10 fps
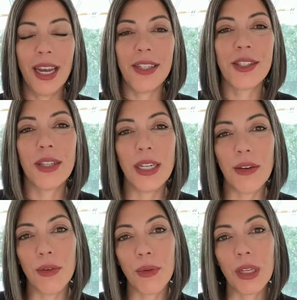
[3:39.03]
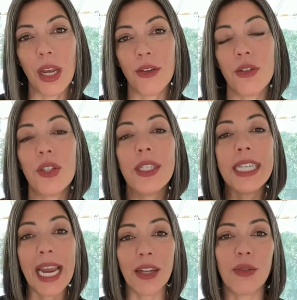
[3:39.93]
And so they never really
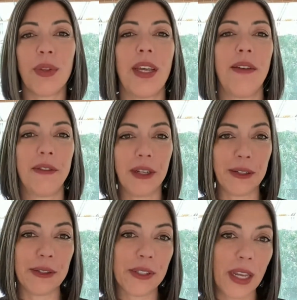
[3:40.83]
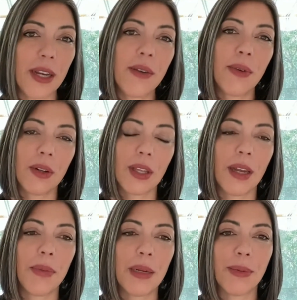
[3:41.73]
understand what that feels like, where a lot
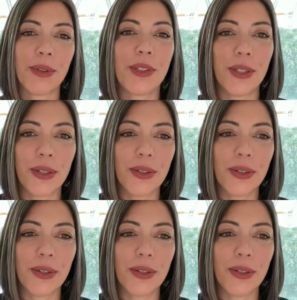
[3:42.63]
of people do.